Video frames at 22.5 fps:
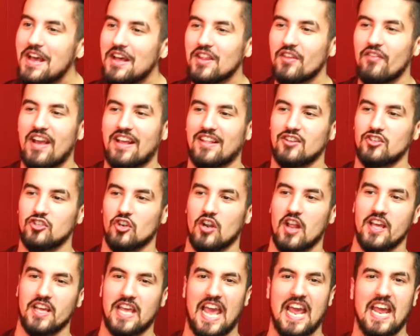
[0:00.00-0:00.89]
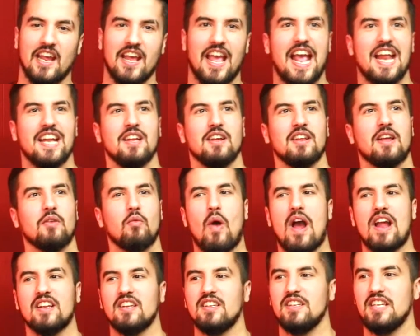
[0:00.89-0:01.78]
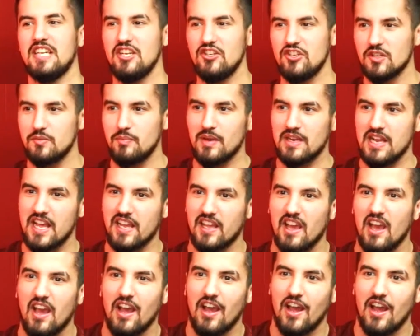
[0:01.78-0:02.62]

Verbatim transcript: the fact that you're like, hey, any, like, why didn't he just be like,